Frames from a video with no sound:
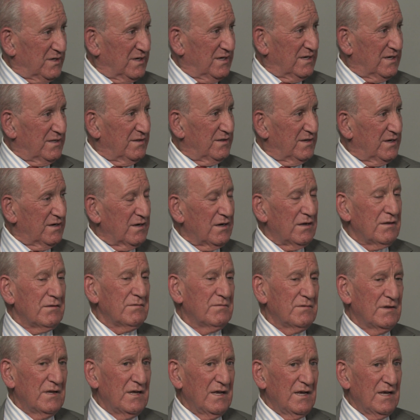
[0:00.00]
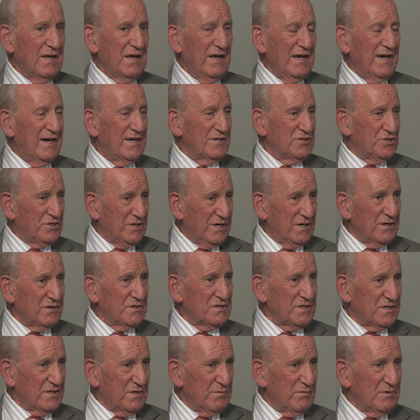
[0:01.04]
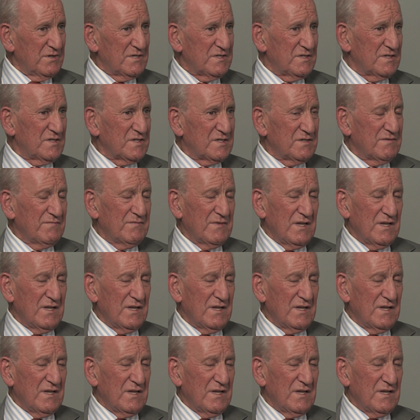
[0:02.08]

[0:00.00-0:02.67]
and they all had shares in the business.